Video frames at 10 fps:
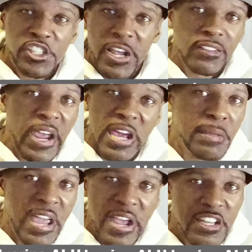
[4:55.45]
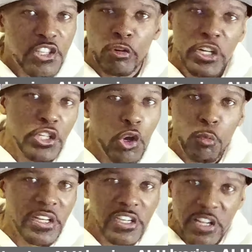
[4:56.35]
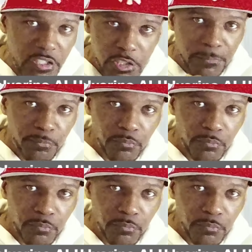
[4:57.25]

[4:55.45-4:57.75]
Shout out to Amy Hennig. You already know what it is.